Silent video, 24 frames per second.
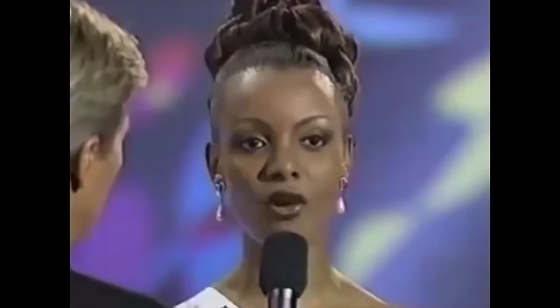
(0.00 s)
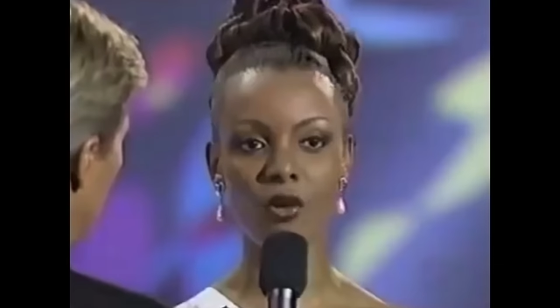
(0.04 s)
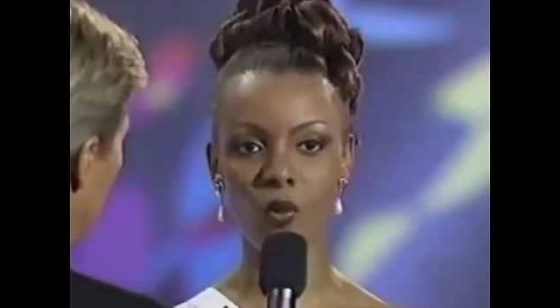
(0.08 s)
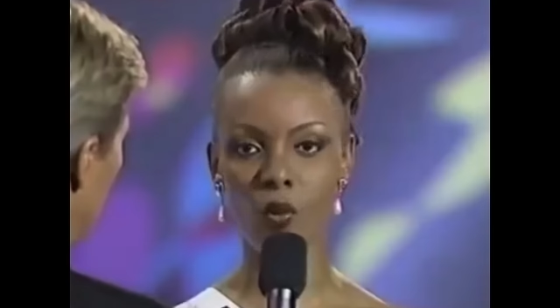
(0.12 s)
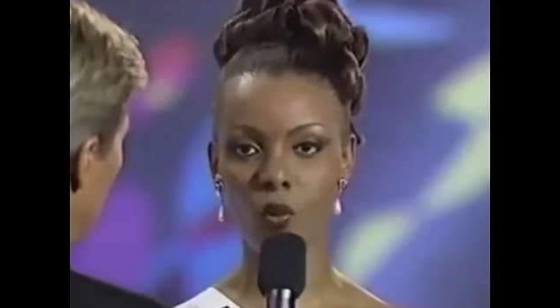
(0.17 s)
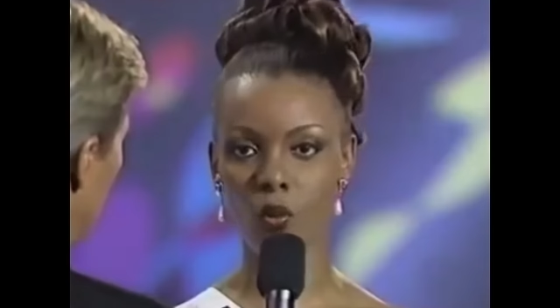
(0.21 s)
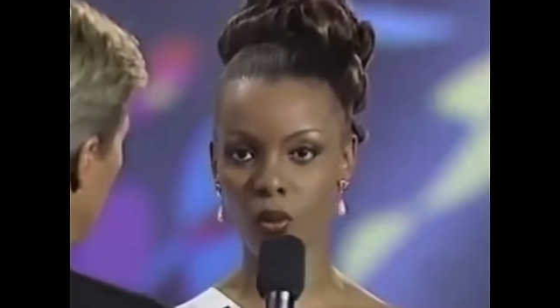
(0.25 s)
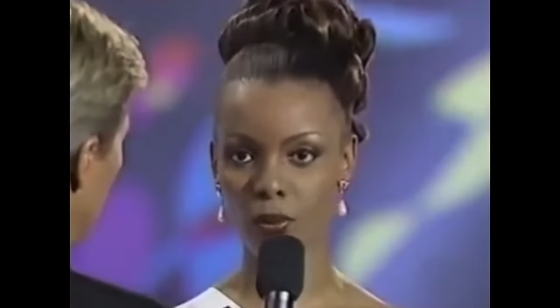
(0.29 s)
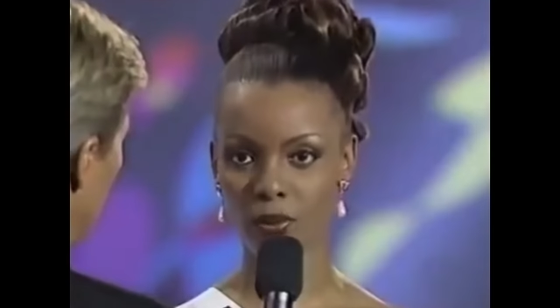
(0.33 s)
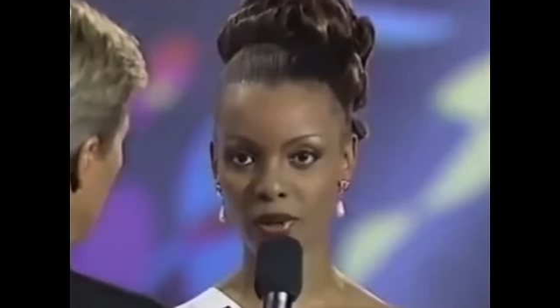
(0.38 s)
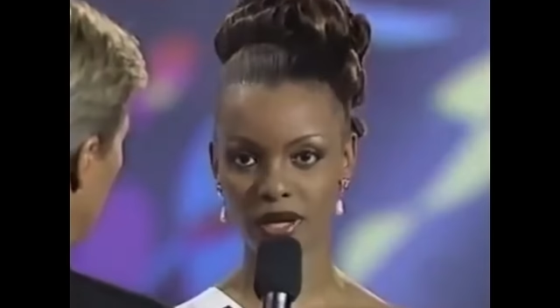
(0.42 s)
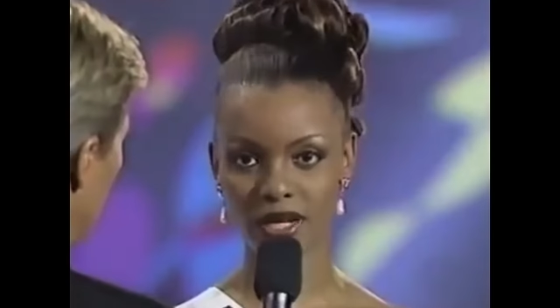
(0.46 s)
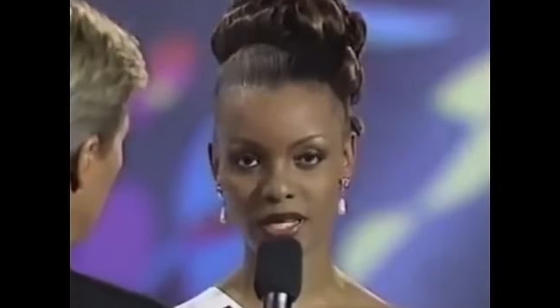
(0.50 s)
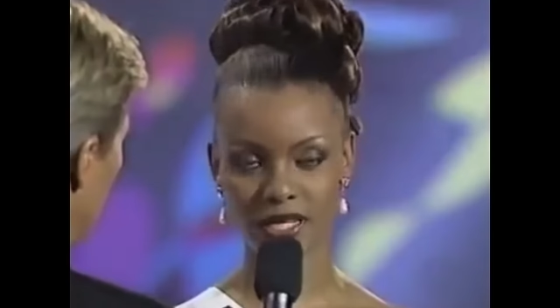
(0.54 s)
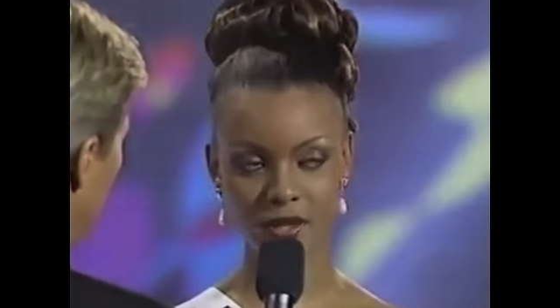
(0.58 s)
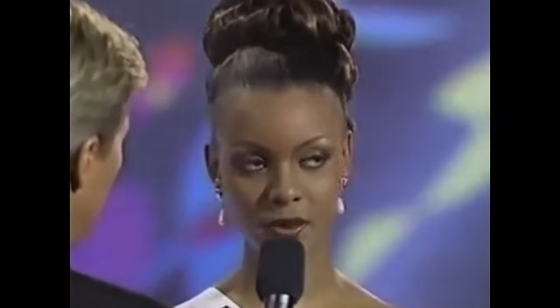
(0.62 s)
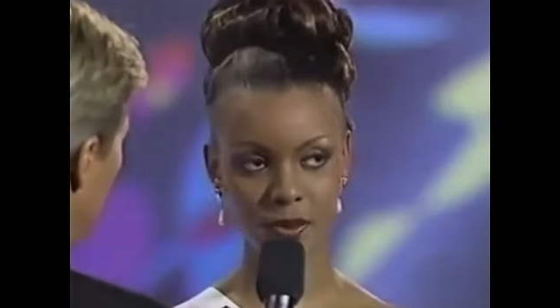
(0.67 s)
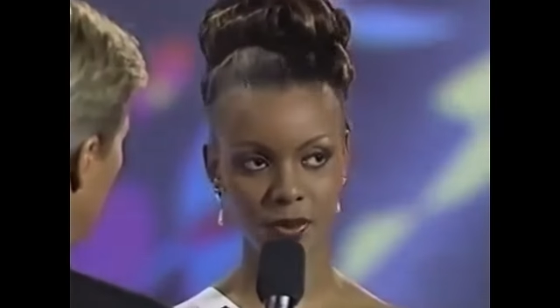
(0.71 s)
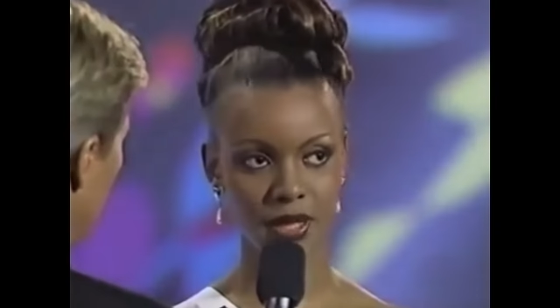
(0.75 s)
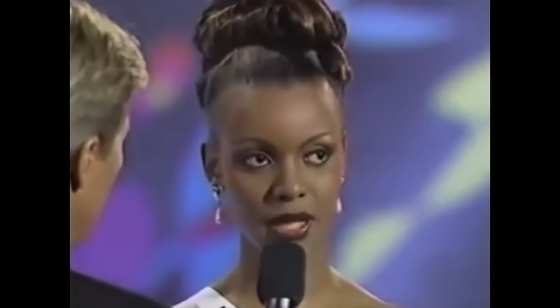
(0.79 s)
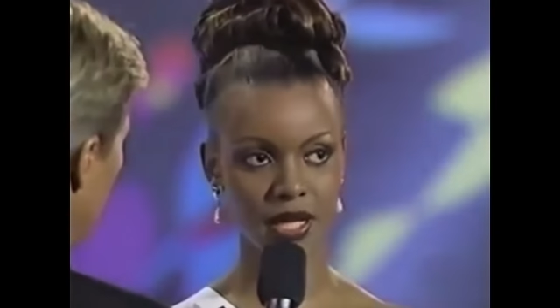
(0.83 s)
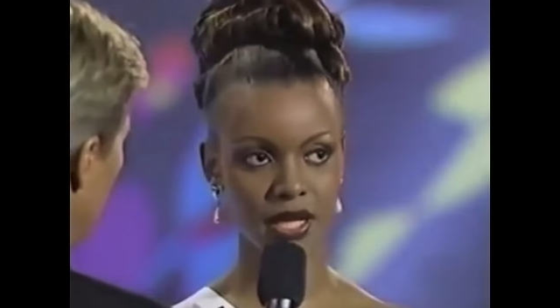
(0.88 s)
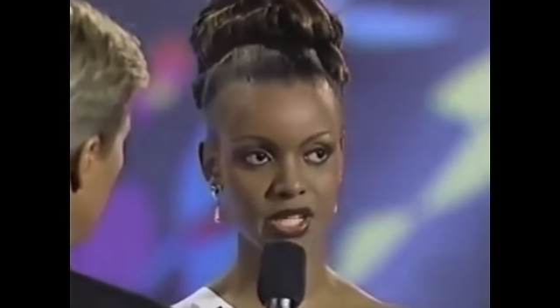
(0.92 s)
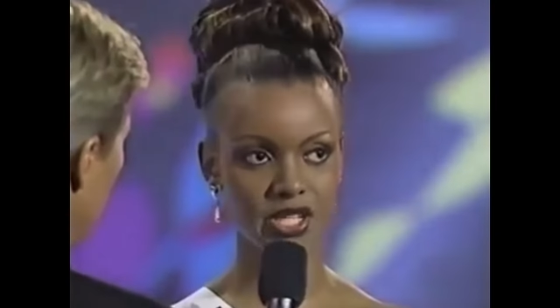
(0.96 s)
of a
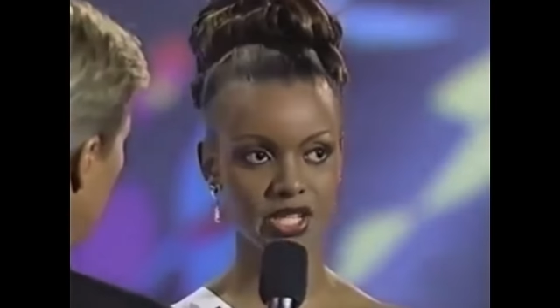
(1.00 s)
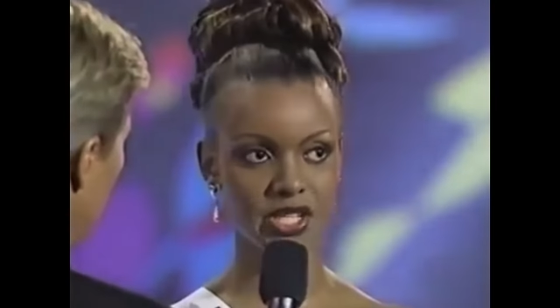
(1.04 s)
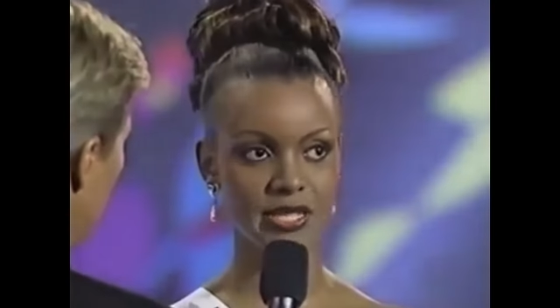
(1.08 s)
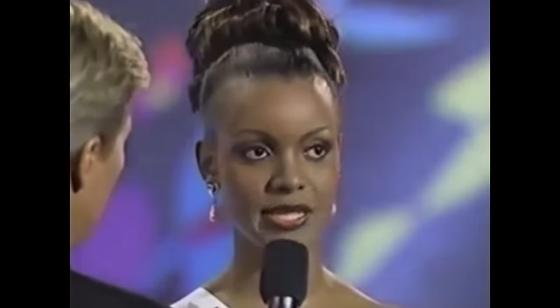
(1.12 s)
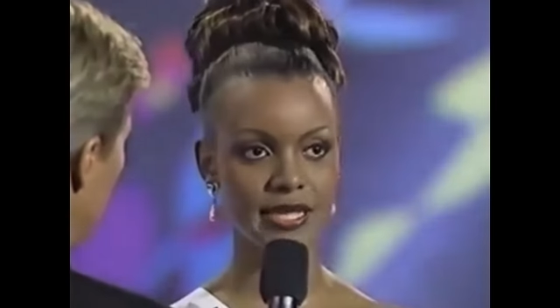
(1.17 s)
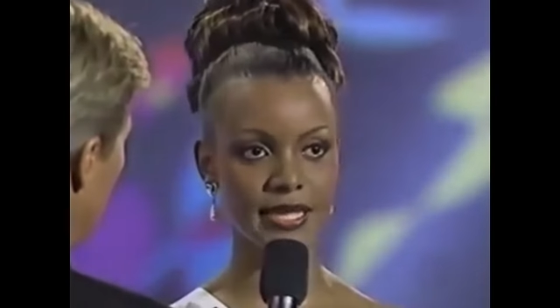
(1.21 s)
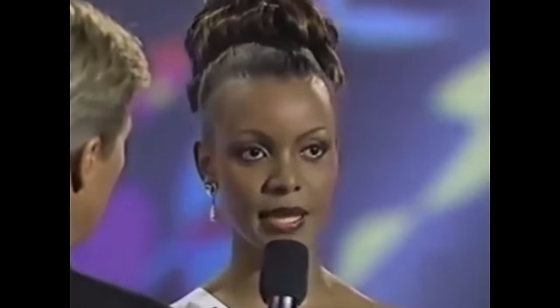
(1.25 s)
woman as well.